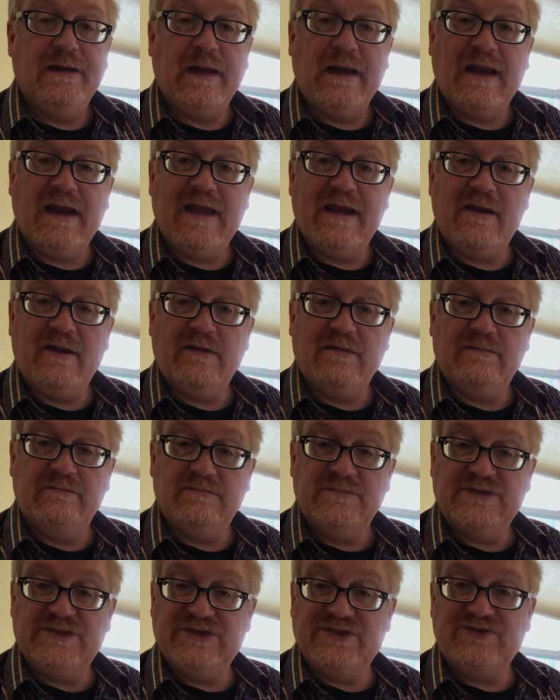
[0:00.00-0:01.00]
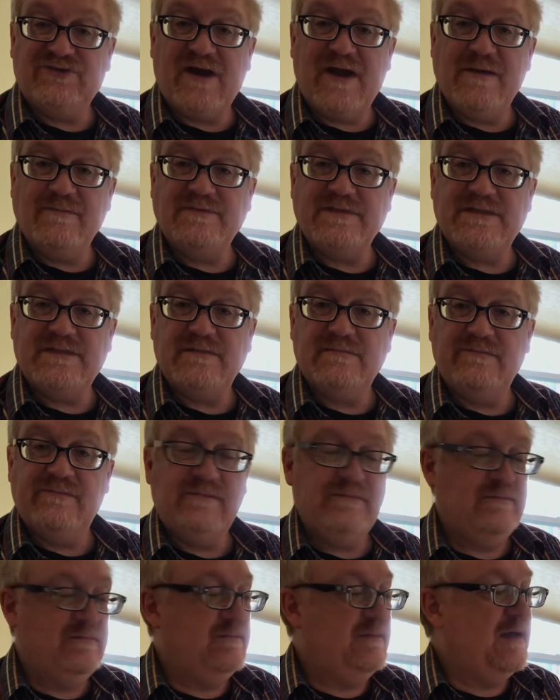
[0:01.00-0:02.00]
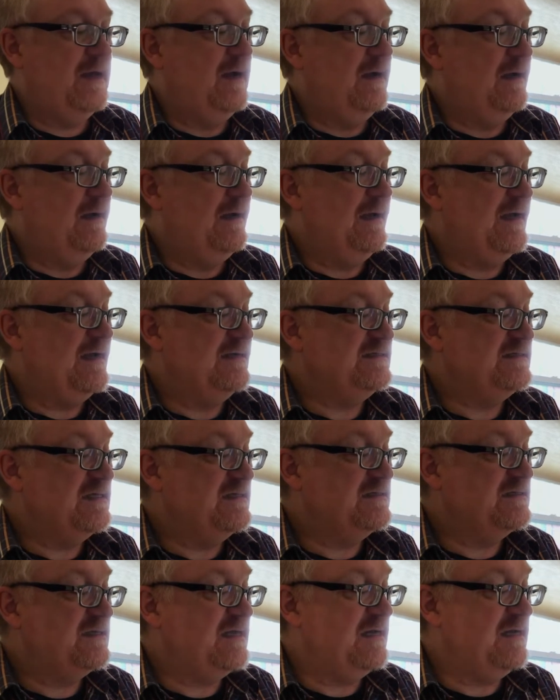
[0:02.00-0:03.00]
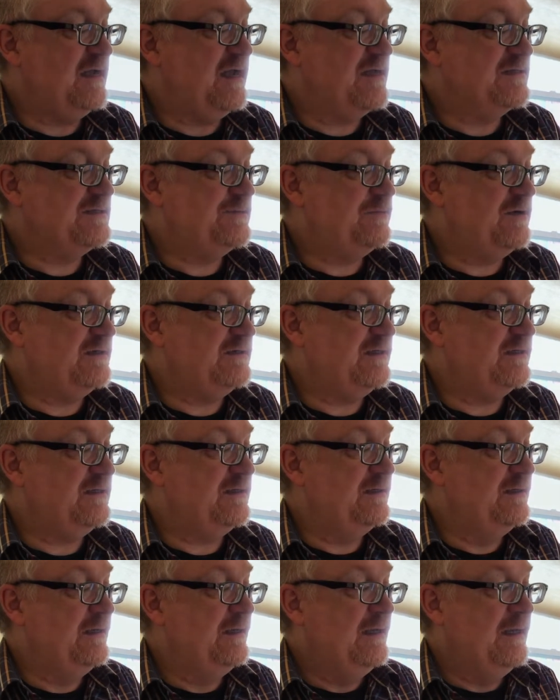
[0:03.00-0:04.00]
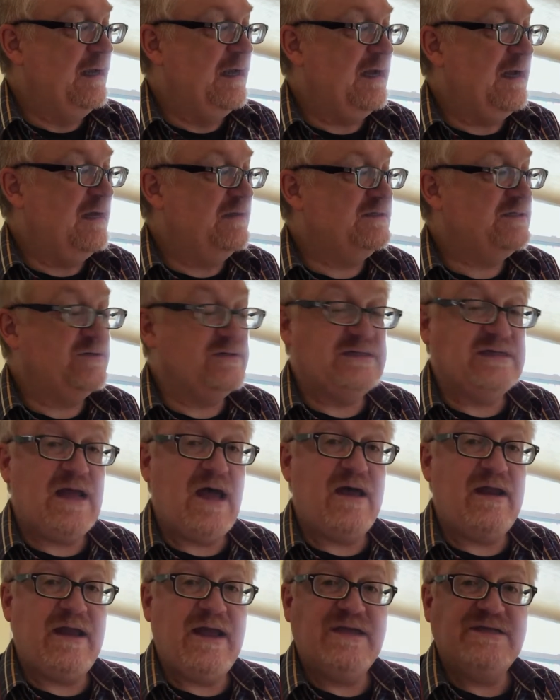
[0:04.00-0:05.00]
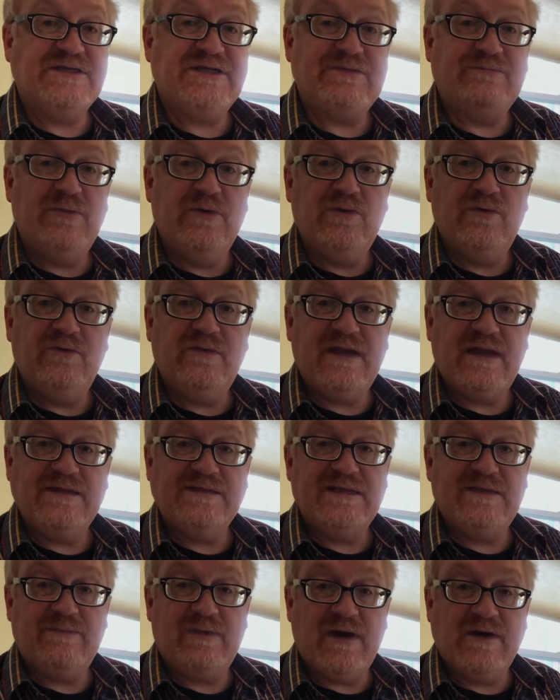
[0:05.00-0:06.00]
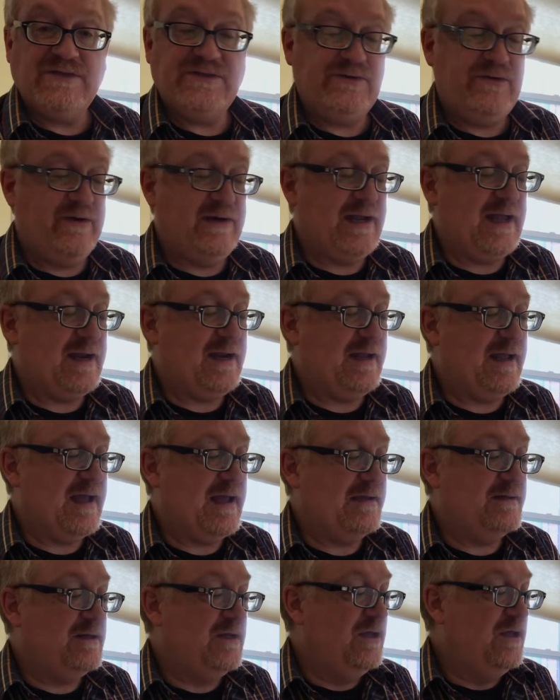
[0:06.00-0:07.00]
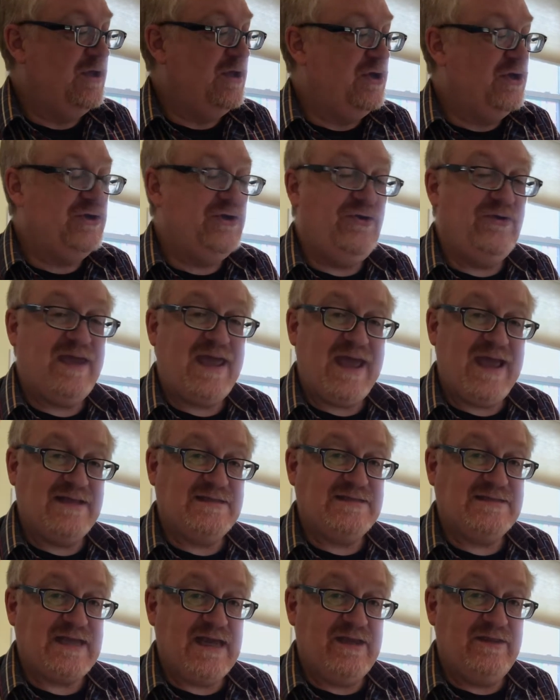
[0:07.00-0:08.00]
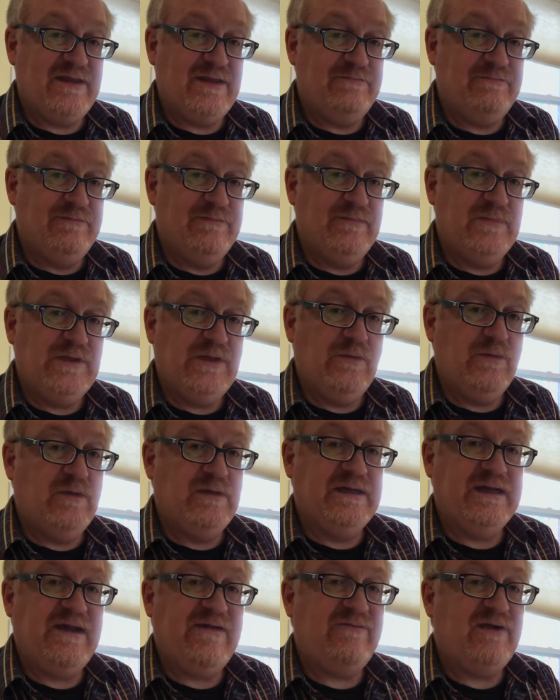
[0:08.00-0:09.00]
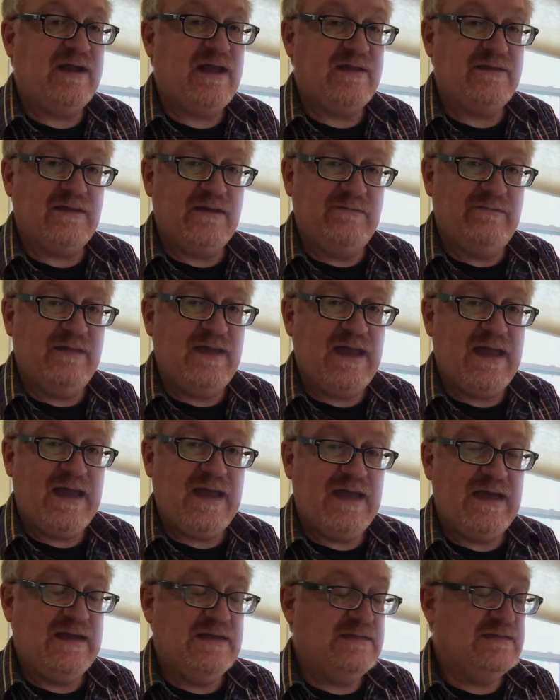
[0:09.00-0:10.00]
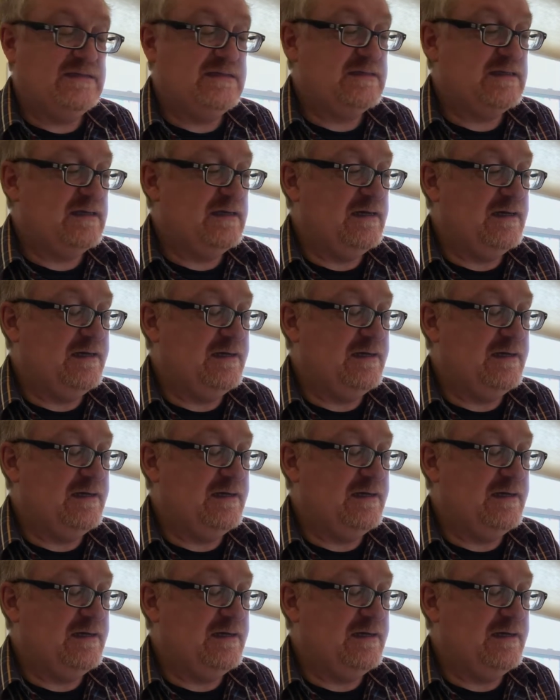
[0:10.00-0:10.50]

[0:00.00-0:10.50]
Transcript: layer stripes as this thing gets printed. So it's not as smooth as the parts you were getting at. You can sand them. You will never get them as